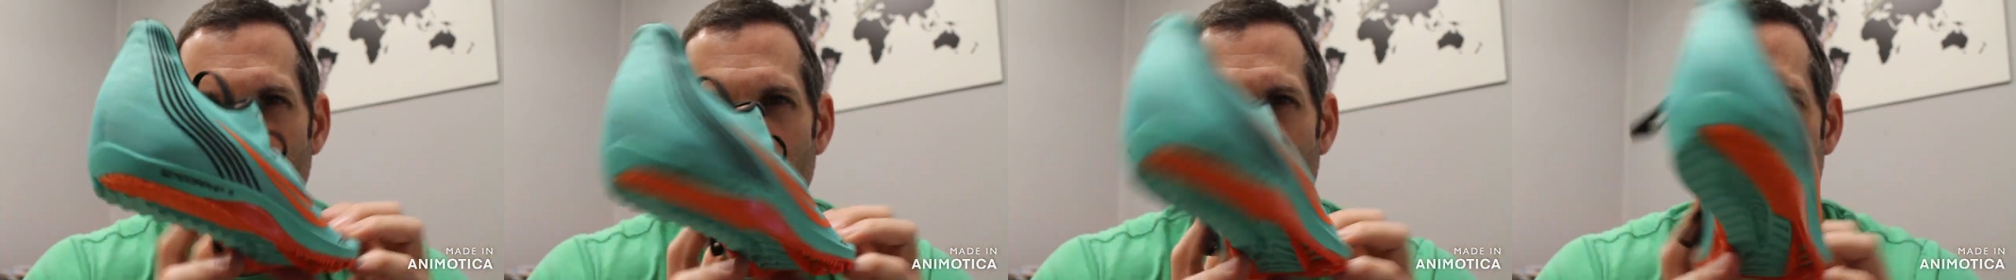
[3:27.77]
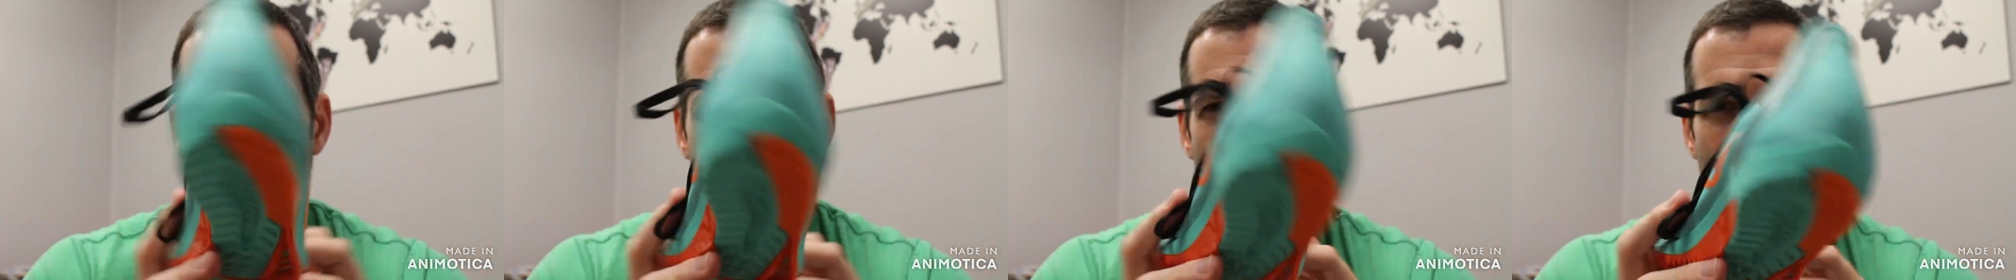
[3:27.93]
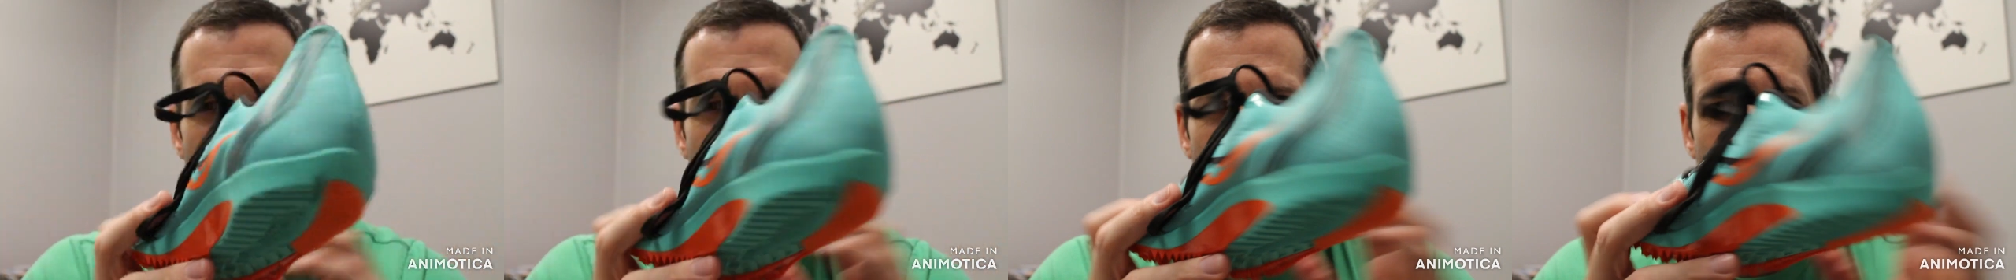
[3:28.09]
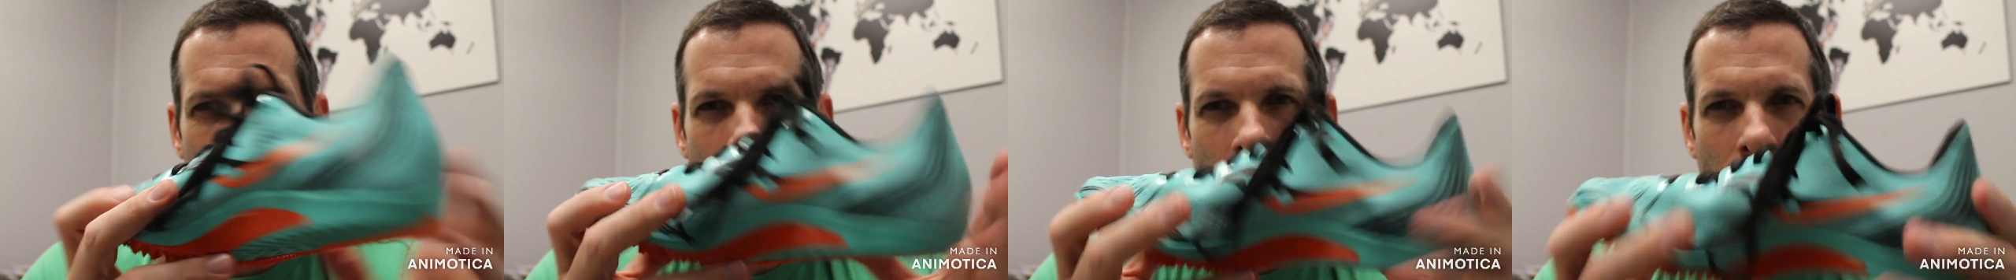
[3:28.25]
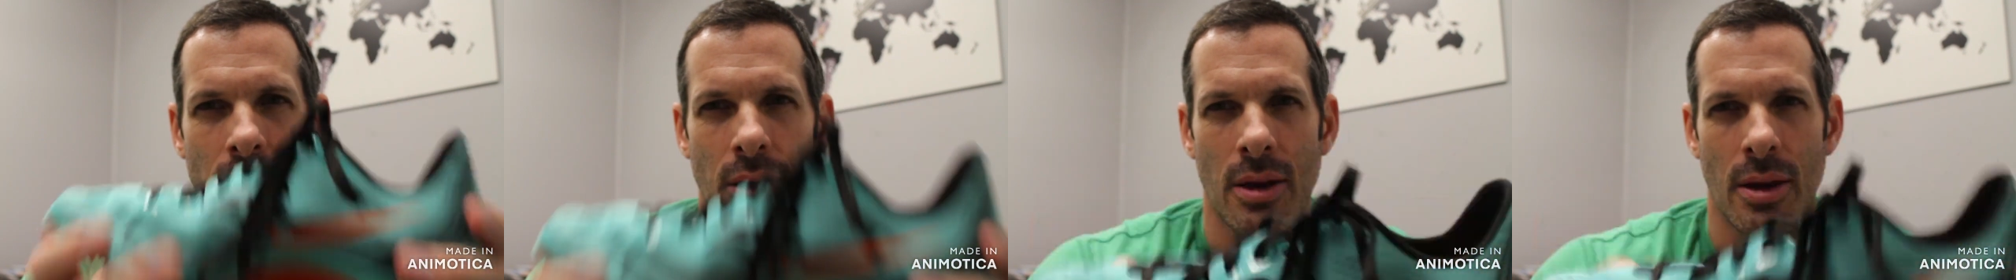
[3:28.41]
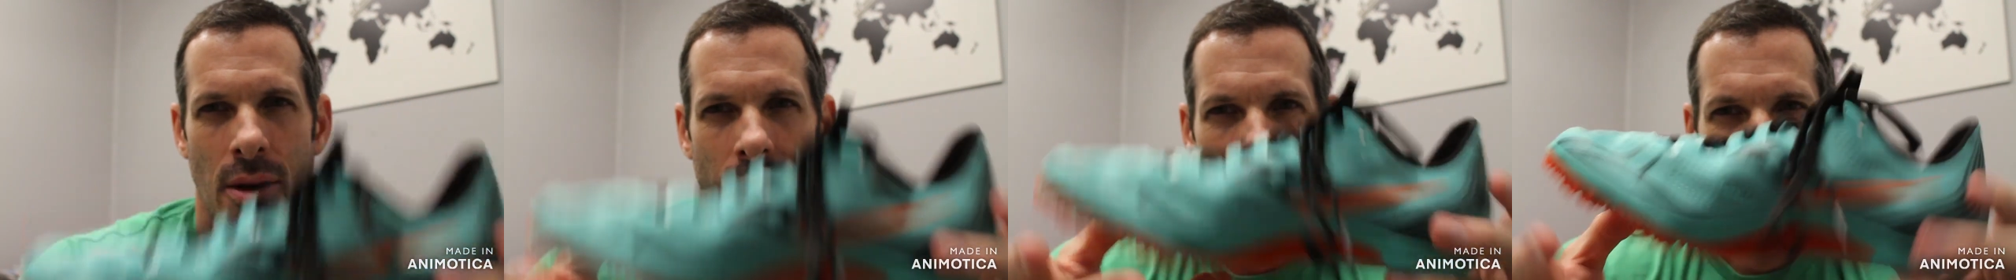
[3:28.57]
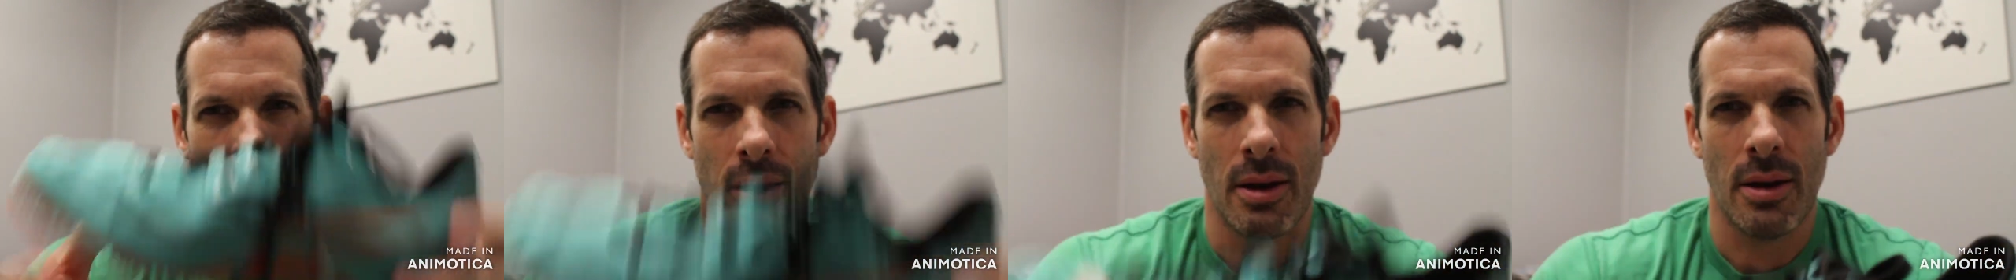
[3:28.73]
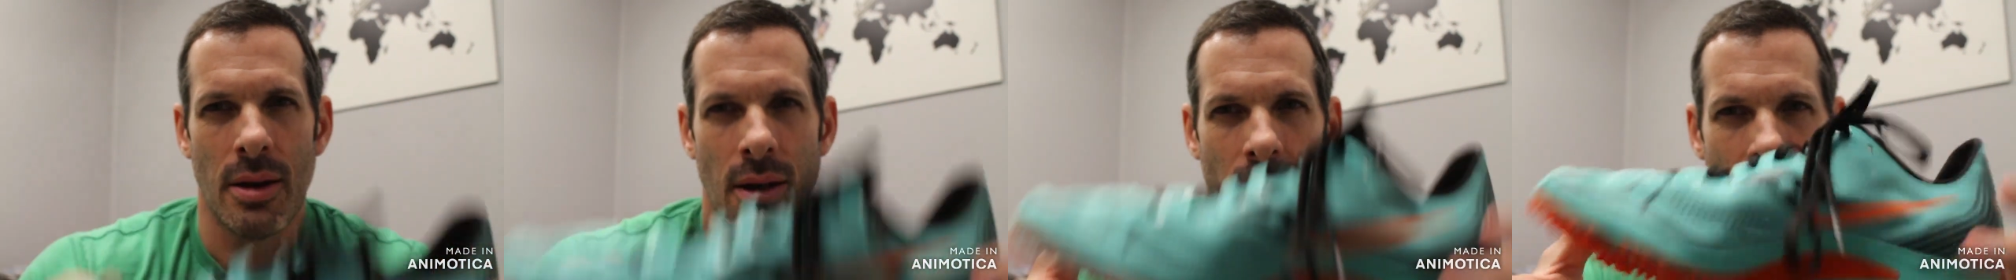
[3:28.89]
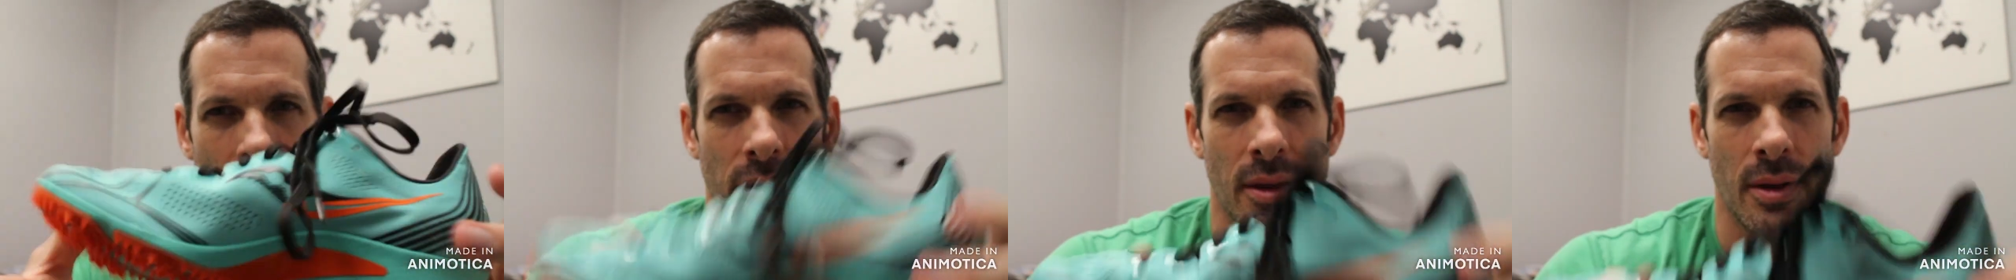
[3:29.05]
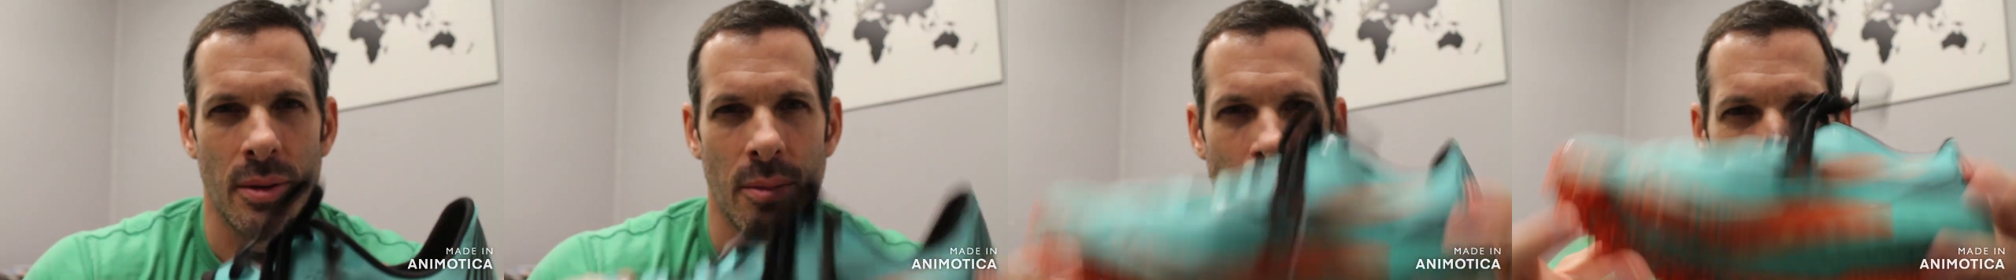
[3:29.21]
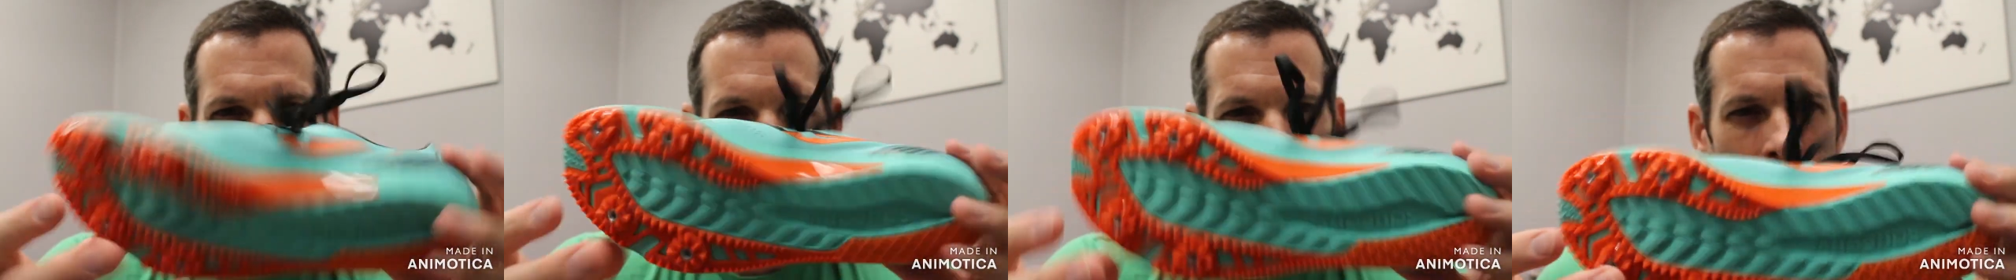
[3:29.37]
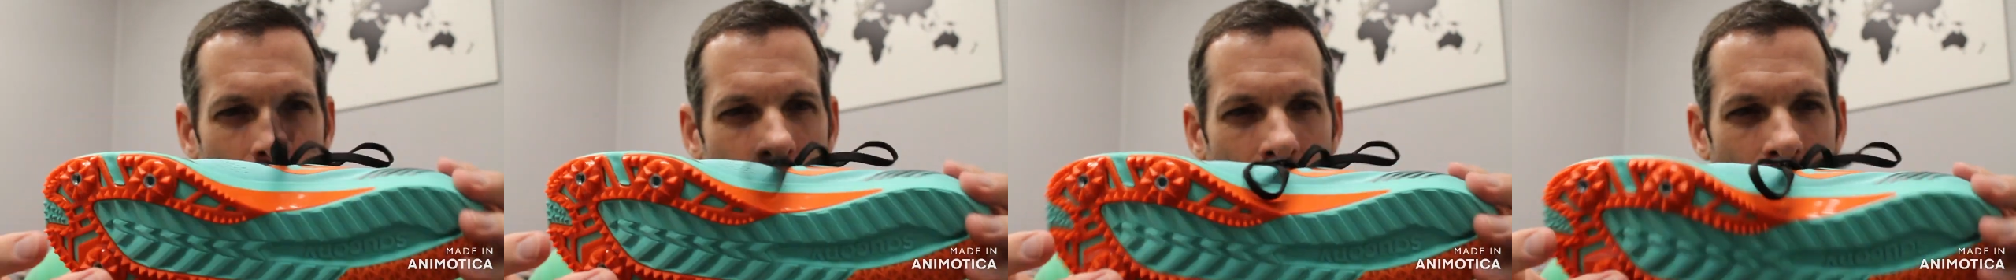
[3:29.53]
A
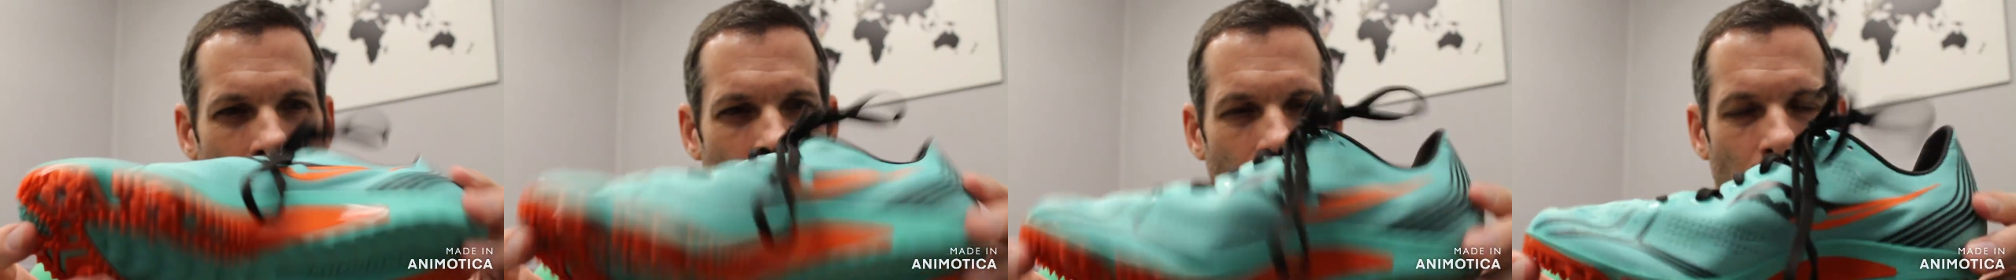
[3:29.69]
nothing